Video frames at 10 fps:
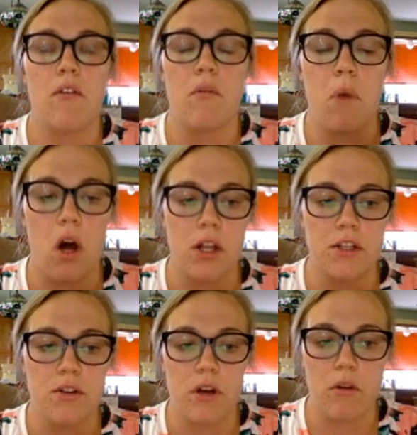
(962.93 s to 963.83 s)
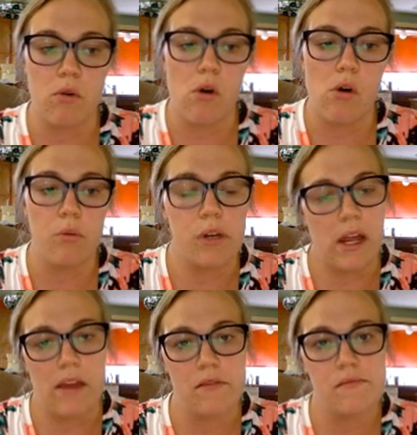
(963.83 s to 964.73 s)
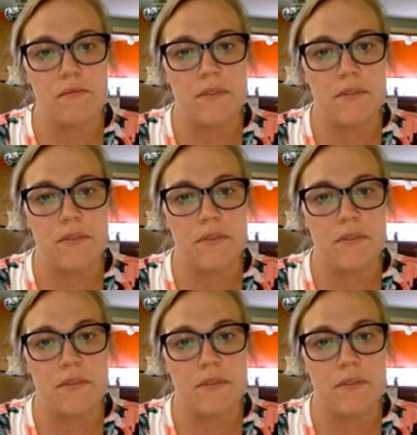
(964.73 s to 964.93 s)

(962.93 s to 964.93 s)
a monitoring role when I